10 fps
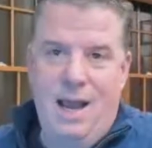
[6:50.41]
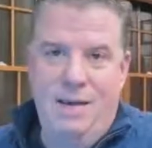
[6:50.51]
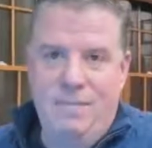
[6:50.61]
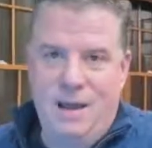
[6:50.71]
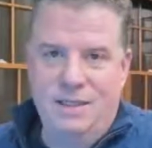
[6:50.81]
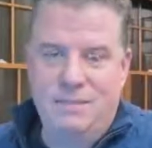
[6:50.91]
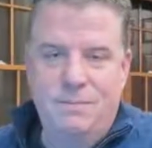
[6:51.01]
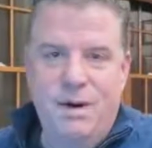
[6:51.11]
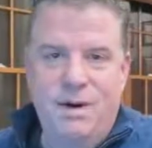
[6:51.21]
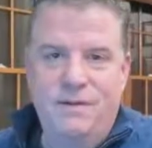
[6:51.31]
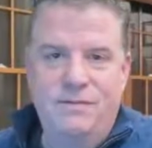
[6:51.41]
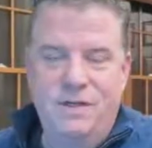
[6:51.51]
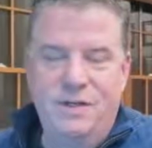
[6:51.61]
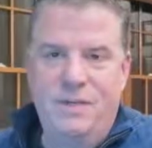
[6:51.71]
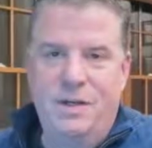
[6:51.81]
I am not smart enough
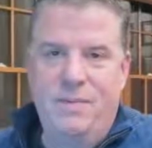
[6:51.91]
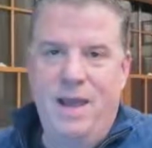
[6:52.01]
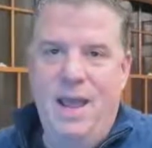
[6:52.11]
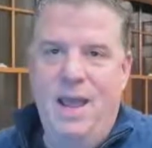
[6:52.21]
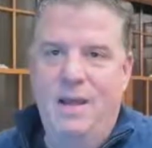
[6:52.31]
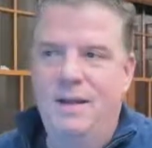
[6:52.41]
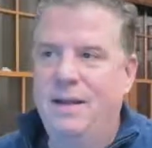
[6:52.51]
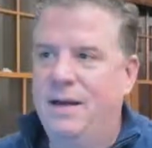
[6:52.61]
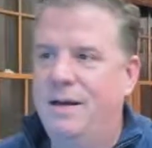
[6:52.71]
to do it in my head.